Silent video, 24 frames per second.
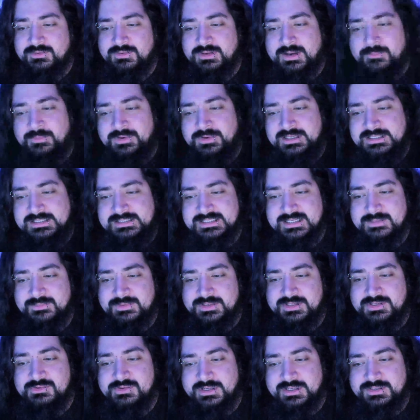I want to see what
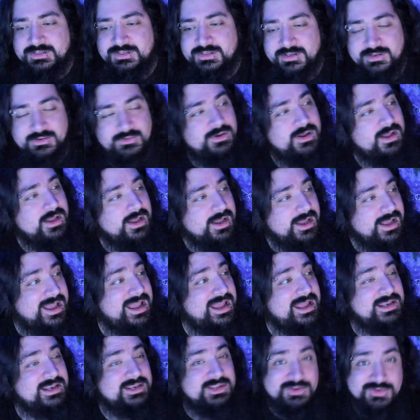you can do.
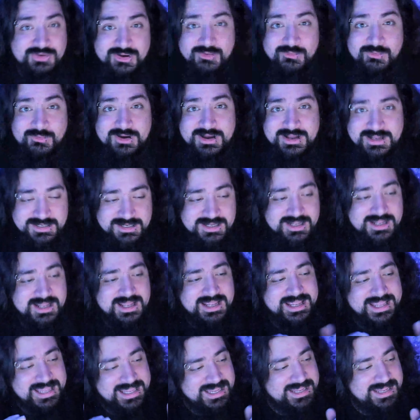And you know what?
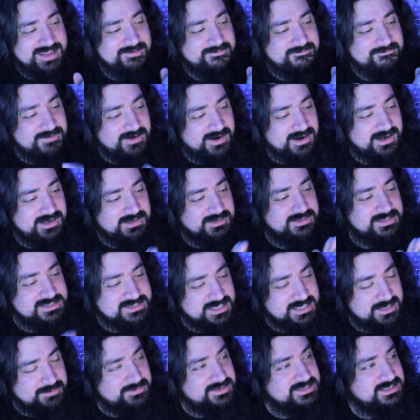He finally
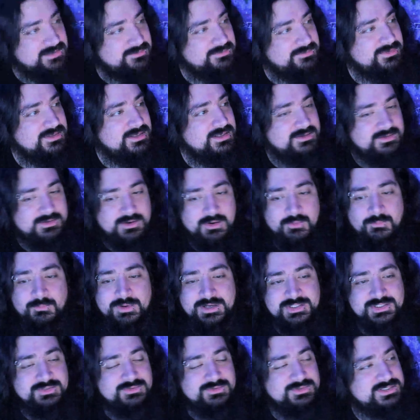sent me some
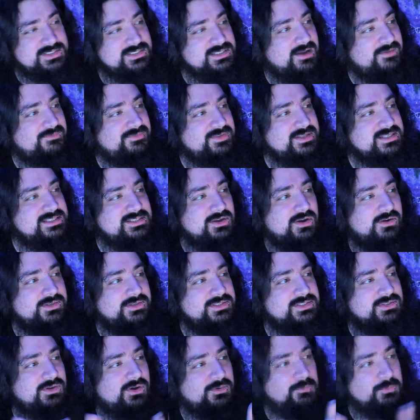original stuff. This song is
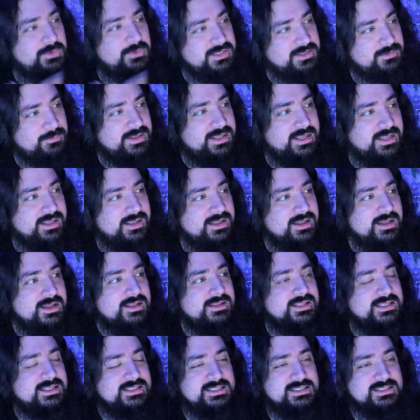called With Me.
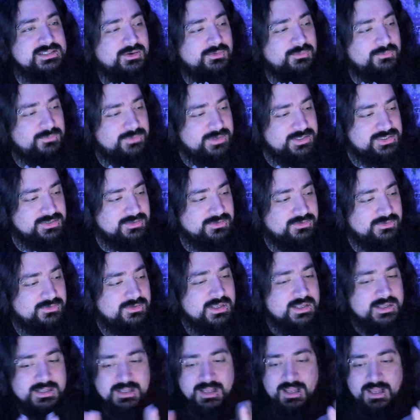This is original.
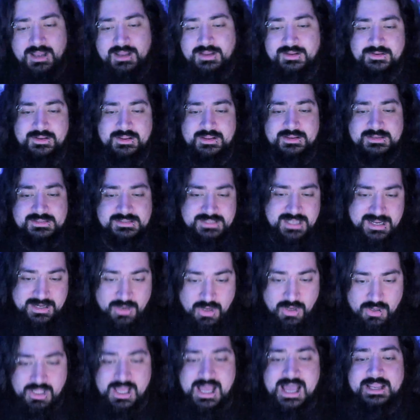Uh, his, I
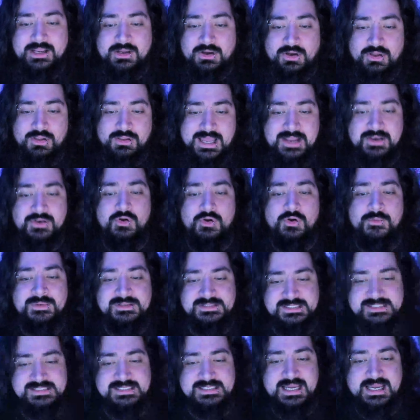call, I call, I know him as
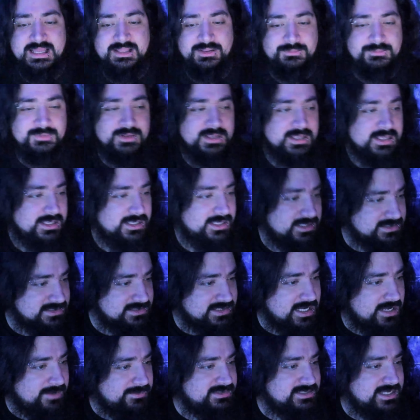Asylum. His
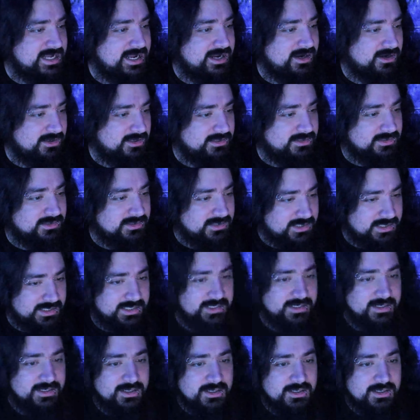name is Aaron Lee.